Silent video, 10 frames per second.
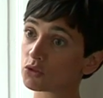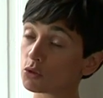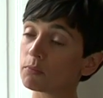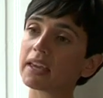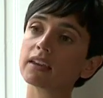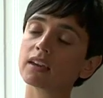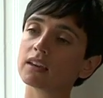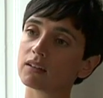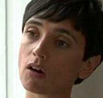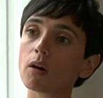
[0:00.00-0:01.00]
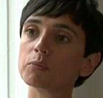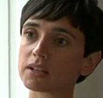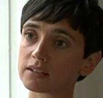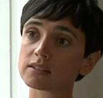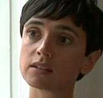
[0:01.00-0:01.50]
to making
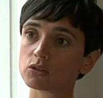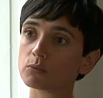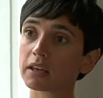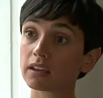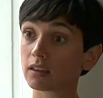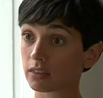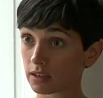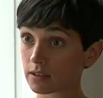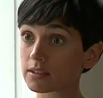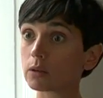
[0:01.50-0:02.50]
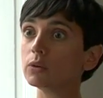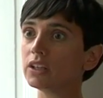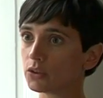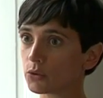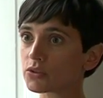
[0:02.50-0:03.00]
objects and to making things that we
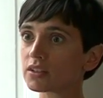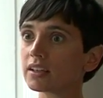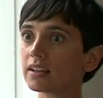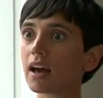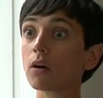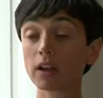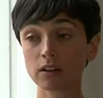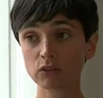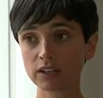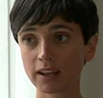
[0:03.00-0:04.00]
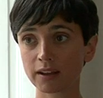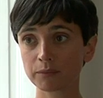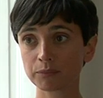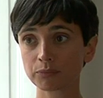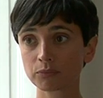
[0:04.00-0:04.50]
use in our everyday.
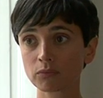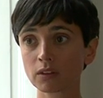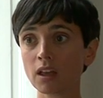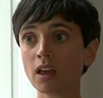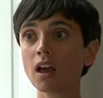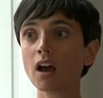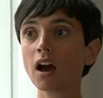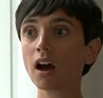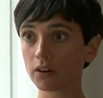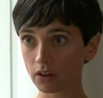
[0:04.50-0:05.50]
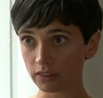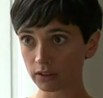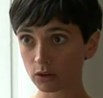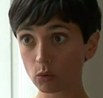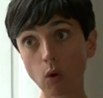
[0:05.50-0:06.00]

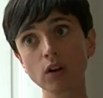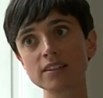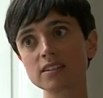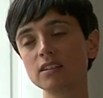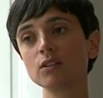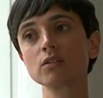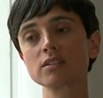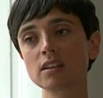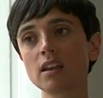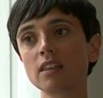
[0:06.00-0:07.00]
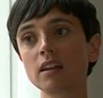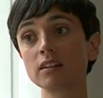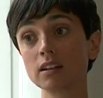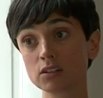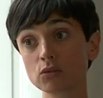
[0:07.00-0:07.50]
Another quality you could say
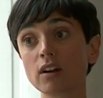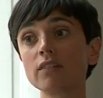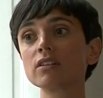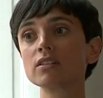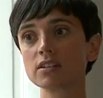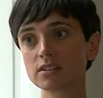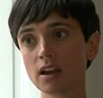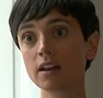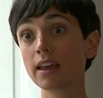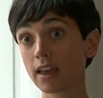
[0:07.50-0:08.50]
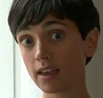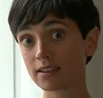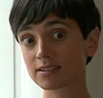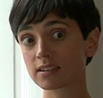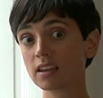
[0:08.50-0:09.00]
that Danish craft and design
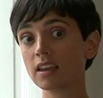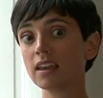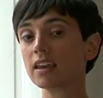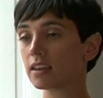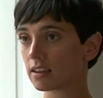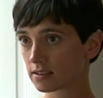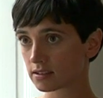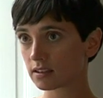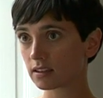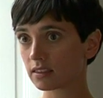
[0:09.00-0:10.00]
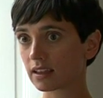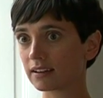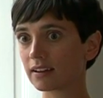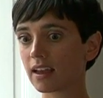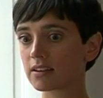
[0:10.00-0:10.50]
has is
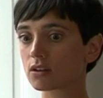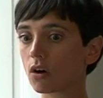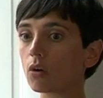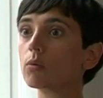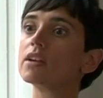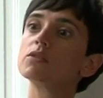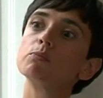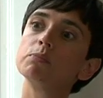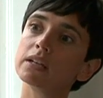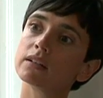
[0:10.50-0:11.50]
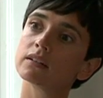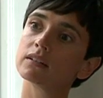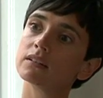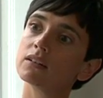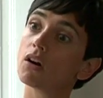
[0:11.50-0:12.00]
that it has always
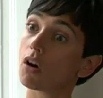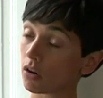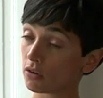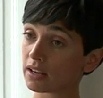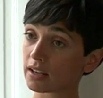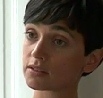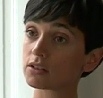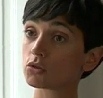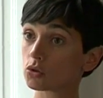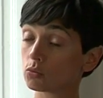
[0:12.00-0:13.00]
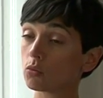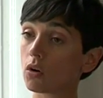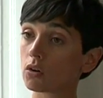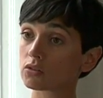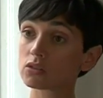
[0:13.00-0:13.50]
been oriented
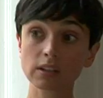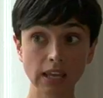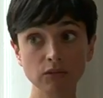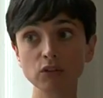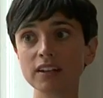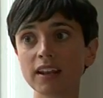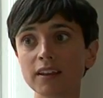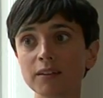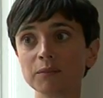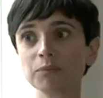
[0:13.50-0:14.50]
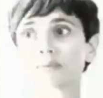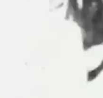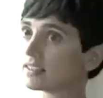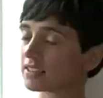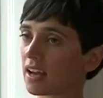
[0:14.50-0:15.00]
towards the everyday.
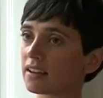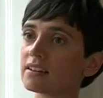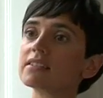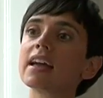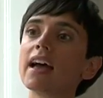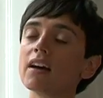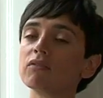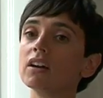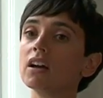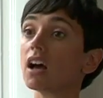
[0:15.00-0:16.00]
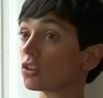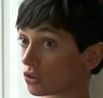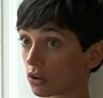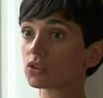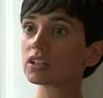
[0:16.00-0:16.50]
Designers have a
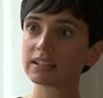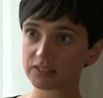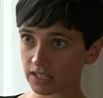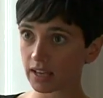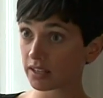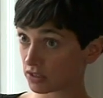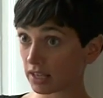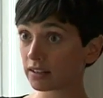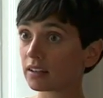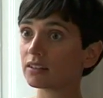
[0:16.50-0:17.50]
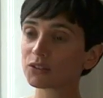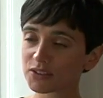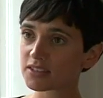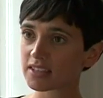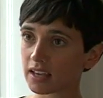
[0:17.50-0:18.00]
social ag agenda, you
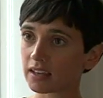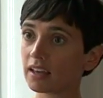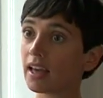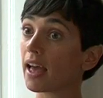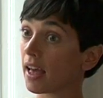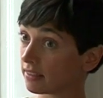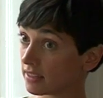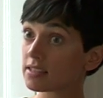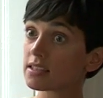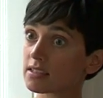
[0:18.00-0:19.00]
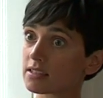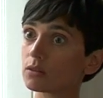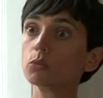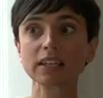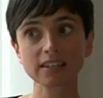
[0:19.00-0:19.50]
could say, and this
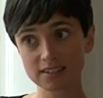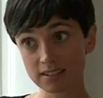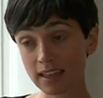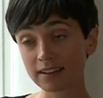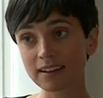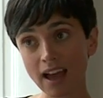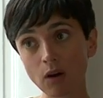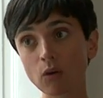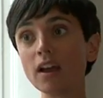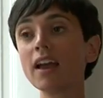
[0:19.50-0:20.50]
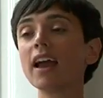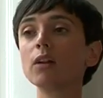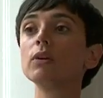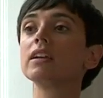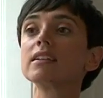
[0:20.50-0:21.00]
is, we can see that now,
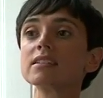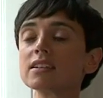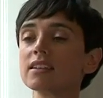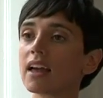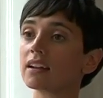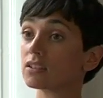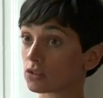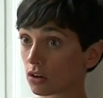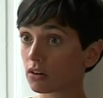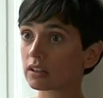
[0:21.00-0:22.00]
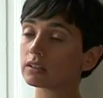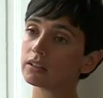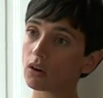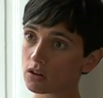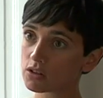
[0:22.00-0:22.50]
and we can see that
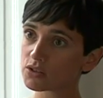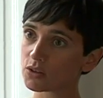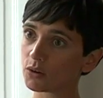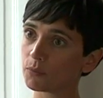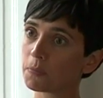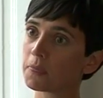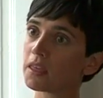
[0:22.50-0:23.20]
historically also.